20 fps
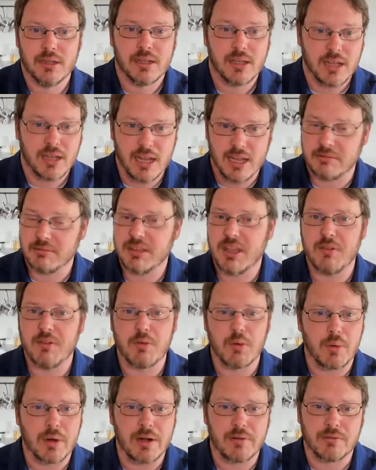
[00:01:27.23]
And give
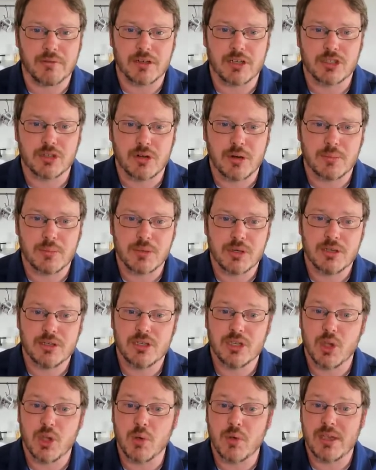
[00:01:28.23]
it whatever
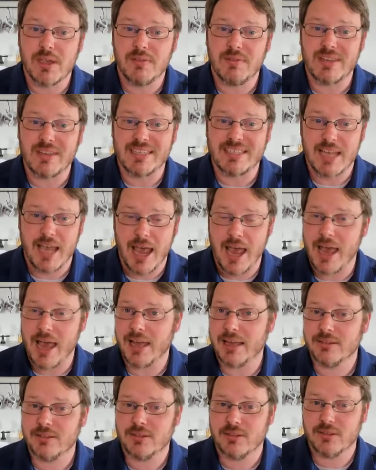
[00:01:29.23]
description. You can give it
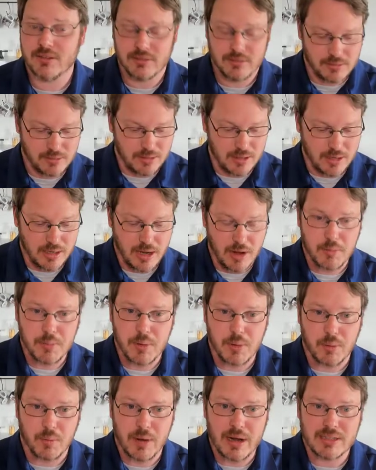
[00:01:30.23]
tags, like I
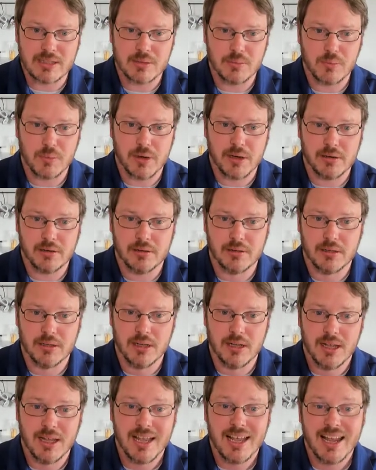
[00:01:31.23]
put ransomware,
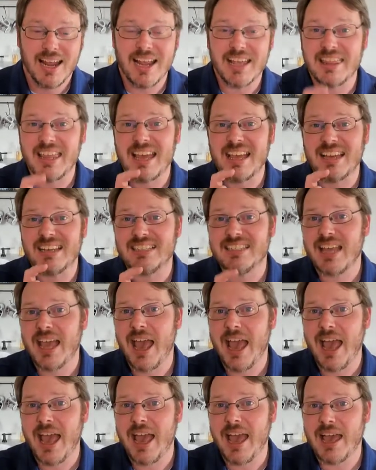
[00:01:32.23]
and that
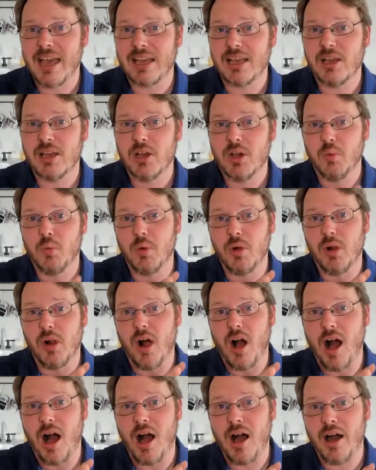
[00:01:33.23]
tag will
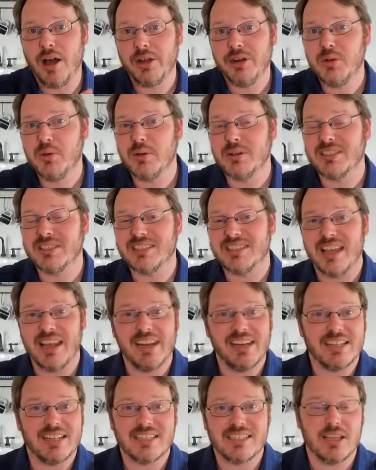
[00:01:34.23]
auto
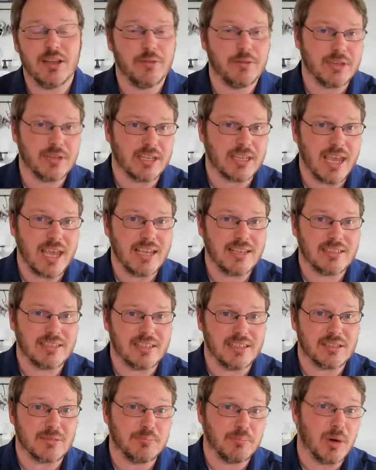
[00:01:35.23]
assign itself to
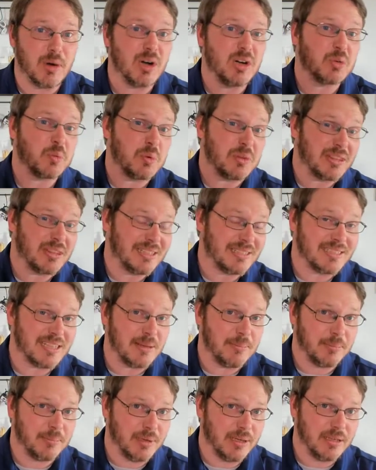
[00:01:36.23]
cases marked with this
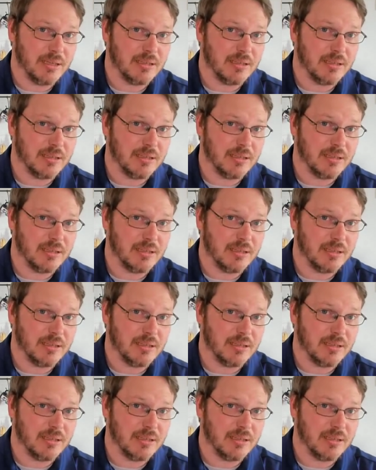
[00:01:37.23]
template.